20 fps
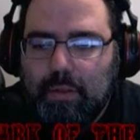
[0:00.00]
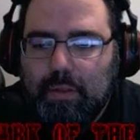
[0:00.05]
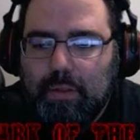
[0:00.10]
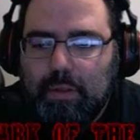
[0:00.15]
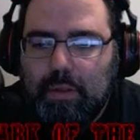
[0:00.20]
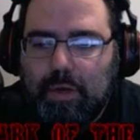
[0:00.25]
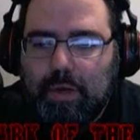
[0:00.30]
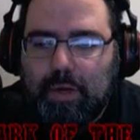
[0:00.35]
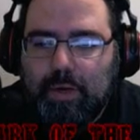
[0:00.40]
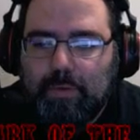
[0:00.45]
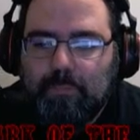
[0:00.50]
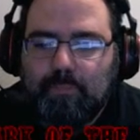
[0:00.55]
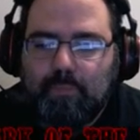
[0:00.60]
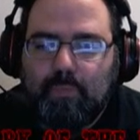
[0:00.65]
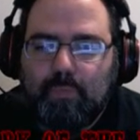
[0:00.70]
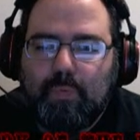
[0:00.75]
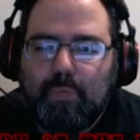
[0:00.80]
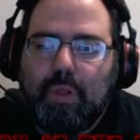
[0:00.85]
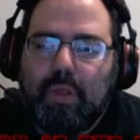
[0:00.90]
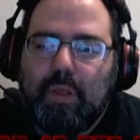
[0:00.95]
Alright.
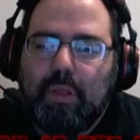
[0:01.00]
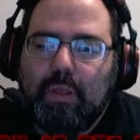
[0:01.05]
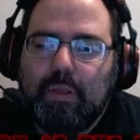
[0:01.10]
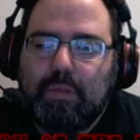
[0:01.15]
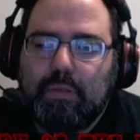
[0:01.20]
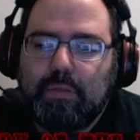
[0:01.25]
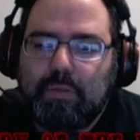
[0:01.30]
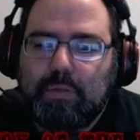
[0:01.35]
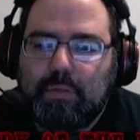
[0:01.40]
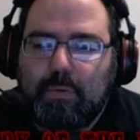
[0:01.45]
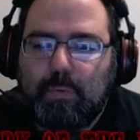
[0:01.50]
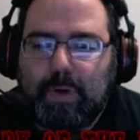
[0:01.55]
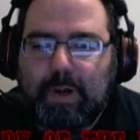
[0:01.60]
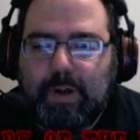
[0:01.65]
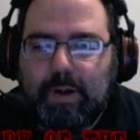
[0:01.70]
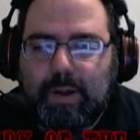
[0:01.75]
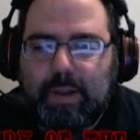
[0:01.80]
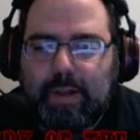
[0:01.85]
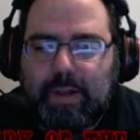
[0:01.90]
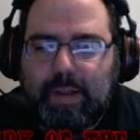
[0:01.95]
So
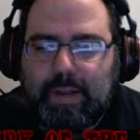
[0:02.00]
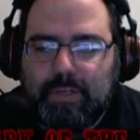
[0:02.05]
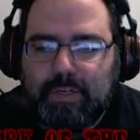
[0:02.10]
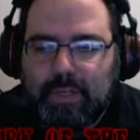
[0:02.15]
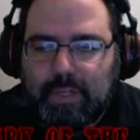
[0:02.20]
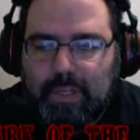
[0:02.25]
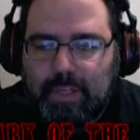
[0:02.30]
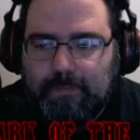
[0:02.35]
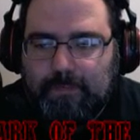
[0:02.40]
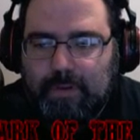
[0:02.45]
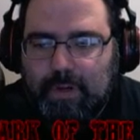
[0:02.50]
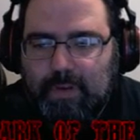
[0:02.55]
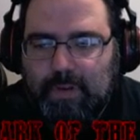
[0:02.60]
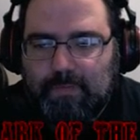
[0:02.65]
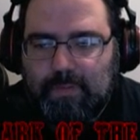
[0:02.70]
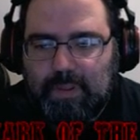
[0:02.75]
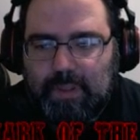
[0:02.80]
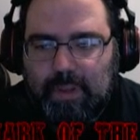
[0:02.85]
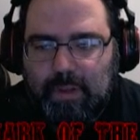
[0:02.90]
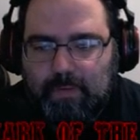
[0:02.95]
where I had actually left off
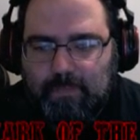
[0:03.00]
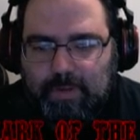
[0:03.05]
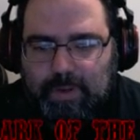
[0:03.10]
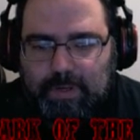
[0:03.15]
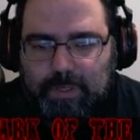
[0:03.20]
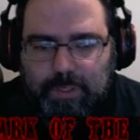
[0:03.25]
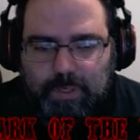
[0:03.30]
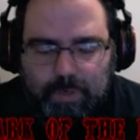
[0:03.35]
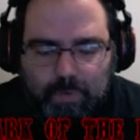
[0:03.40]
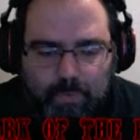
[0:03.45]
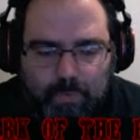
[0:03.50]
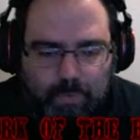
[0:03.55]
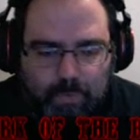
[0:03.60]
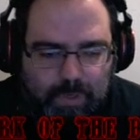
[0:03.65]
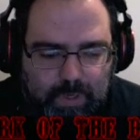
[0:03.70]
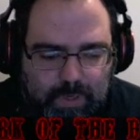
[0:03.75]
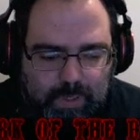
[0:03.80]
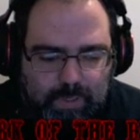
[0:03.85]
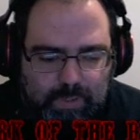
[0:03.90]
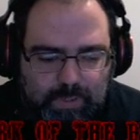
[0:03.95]
in the adventure
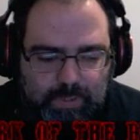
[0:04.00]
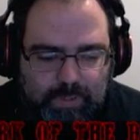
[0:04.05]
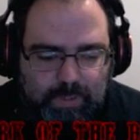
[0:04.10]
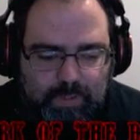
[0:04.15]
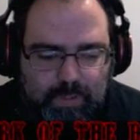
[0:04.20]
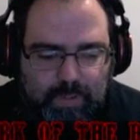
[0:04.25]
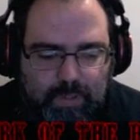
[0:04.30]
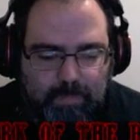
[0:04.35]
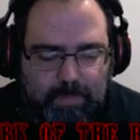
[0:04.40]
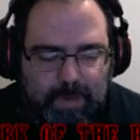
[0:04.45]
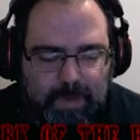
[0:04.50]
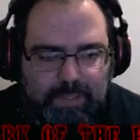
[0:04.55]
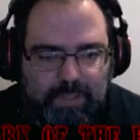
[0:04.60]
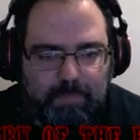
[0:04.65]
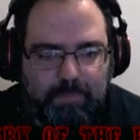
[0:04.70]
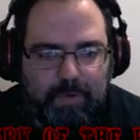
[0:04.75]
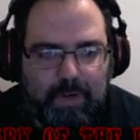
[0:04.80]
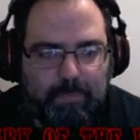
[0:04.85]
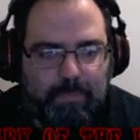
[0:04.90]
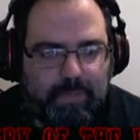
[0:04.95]
was the basic
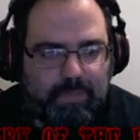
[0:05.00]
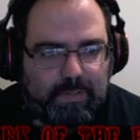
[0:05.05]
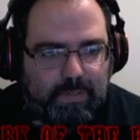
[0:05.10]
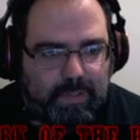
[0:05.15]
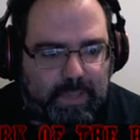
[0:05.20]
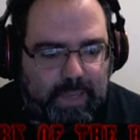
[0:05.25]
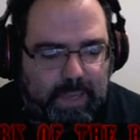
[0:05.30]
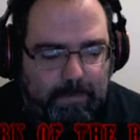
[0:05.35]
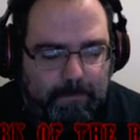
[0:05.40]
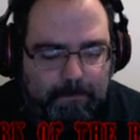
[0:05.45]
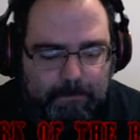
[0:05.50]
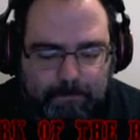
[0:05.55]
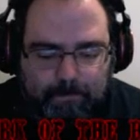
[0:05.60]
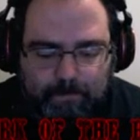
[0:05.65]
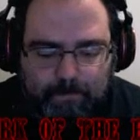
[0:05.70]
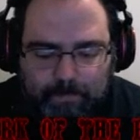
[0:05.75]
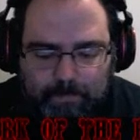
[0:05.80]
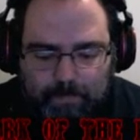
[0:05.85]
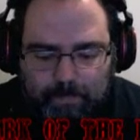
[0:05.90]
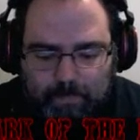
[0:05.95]
premise of the game,
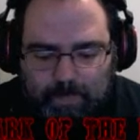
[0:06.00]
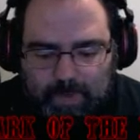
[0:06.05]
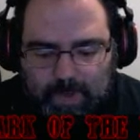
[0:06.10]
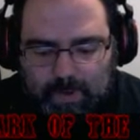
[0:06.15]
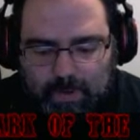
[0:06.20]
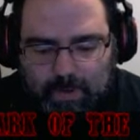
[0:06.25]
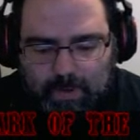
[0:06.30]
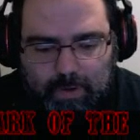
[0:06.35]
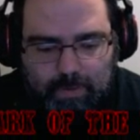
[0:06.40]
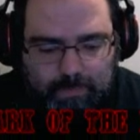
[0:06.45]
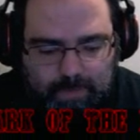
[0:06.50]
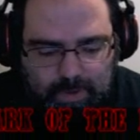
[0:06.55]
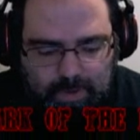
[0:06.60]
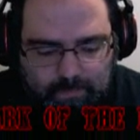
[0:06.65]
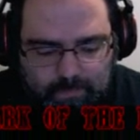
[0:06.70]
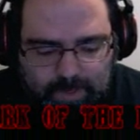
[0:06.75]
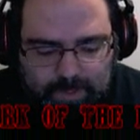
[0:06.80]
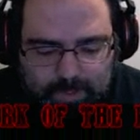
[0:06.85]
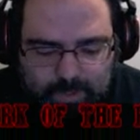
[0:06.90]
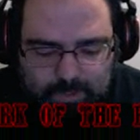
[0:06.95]
of the
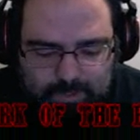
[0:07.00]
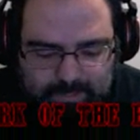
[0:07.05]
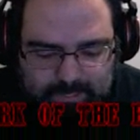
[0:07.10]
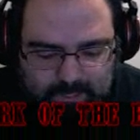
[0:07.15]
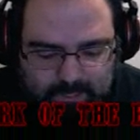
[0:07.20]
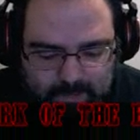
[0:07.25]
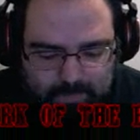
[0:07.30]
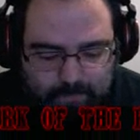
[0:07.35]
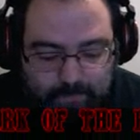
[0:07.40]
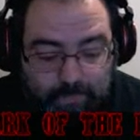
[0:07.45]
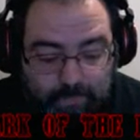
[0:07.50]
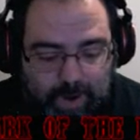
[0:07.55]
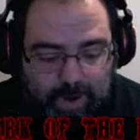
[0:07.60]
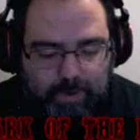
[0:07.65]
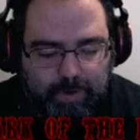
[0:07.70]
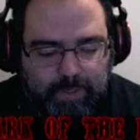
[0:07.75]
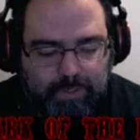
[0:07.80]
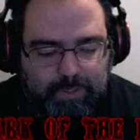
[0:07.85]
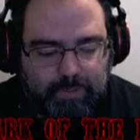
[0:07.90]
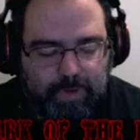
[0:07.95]
adventure. It's actually
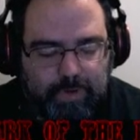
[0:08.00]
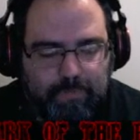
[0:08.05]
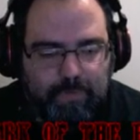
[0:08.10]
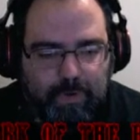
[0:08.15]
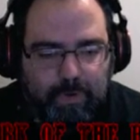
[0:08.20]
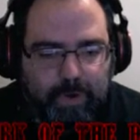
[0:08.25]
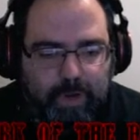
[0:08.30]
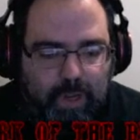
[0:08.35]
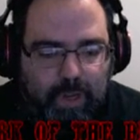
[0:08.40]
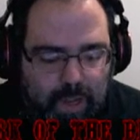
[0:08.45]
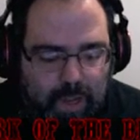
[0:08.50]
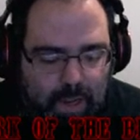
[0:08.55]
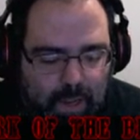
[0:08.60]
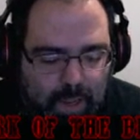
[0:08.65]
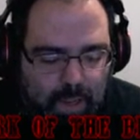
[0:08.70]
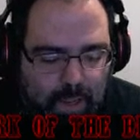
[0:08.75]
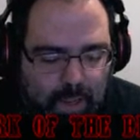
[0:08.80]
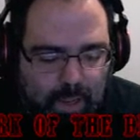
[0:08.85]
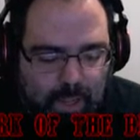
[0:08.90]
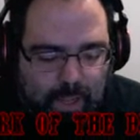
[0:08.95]
very straightforward.
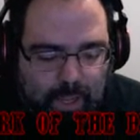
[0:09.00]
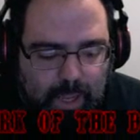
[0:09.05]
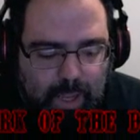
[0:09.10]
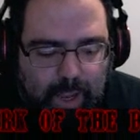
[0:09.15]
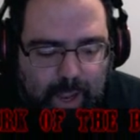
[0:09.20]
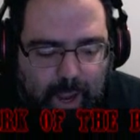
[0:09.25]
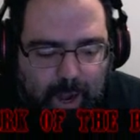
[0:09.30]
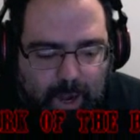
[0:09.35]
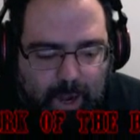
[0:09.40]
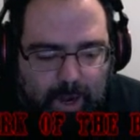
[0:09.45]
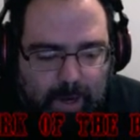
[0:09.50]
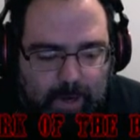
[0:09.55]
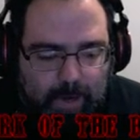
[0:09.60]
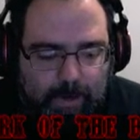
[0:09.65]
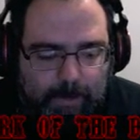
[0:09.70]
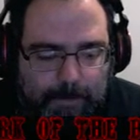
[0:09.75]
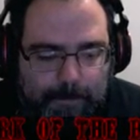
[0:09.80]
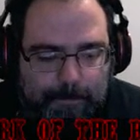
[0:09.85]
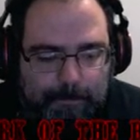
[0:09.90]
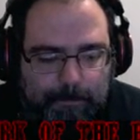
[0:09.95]

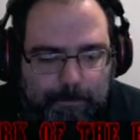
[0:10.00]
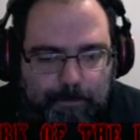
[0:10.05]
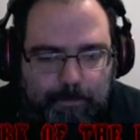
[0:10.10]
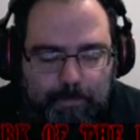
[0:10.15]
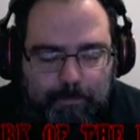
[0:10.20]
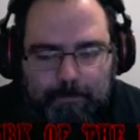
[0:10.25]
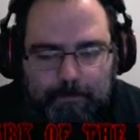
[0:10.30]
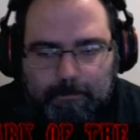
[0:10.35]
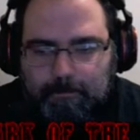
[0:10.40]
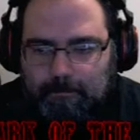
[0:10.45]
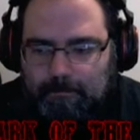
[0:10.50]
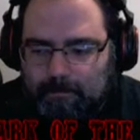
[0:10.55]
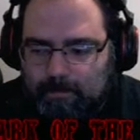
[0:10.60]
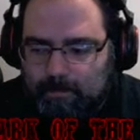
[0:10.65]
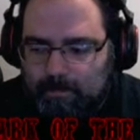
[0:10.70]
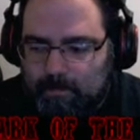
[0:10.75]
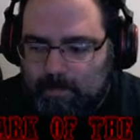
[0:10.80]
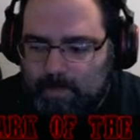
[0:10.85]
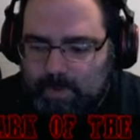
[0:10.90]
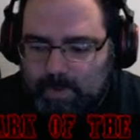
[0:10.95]
Um,
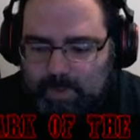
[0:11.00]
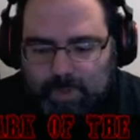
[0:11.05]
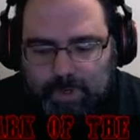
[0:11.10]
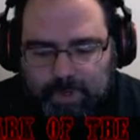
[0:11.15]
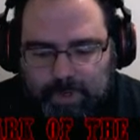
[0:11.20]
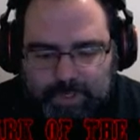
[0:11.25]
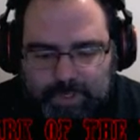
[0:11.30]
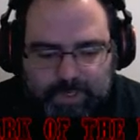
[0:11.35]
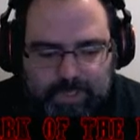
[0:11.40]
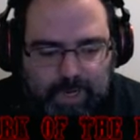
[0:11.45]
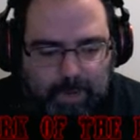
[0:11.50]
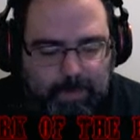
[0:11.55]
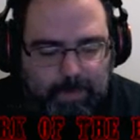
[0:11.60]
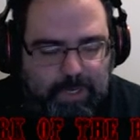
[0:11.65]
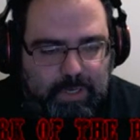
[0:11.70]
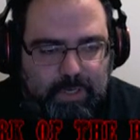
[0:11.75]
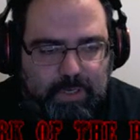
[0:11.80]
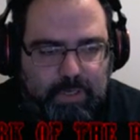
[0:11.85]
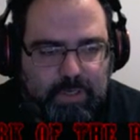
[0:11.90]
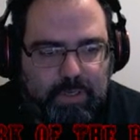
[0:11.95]
you're
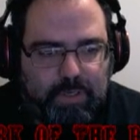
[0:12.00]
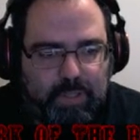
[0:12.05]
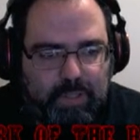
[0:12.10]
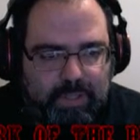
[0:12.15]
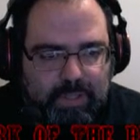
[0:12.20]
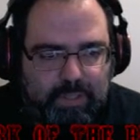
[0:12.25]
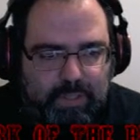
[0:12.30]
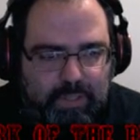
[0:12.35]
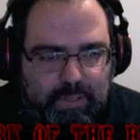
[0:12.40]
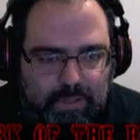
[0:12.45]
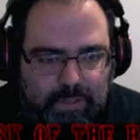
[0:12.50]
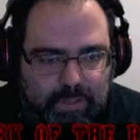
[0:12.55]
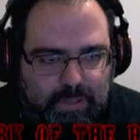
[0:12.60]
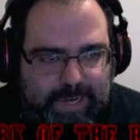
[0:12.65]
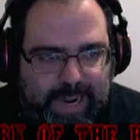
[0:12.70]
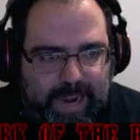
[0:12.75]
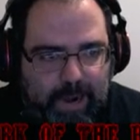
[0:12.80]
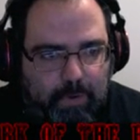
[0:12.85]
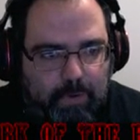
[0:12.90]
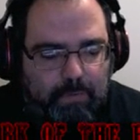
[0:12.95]
summoned to this
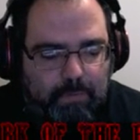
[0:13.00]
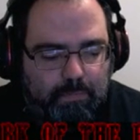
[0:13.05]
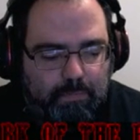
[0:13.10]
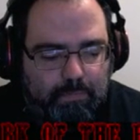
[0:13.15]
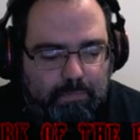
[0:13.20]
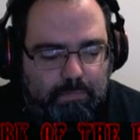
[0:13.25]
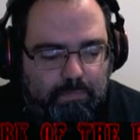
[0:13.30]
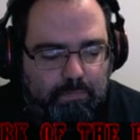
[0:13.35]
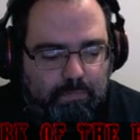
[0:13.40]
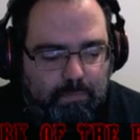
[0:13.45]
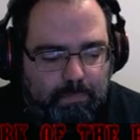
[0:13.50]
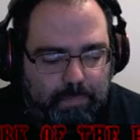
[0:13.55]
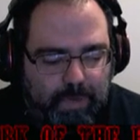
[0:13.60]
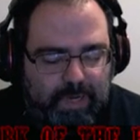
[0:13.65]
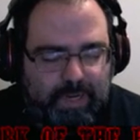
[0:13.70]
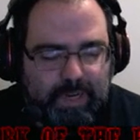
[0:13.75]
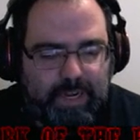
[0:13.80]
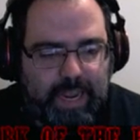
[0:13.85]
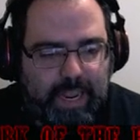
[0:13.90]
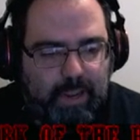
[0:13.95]
town,
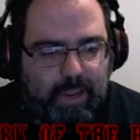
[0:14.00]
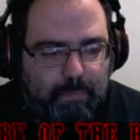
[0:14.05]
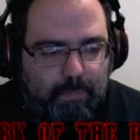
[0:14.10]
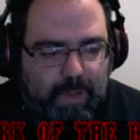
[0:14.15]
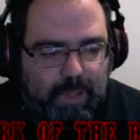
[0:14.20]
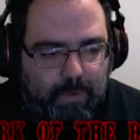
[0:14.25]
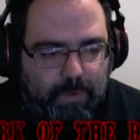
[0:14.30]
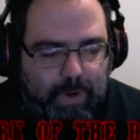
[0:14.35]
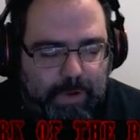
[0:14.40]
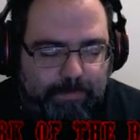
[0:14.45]
buck naked, by the way,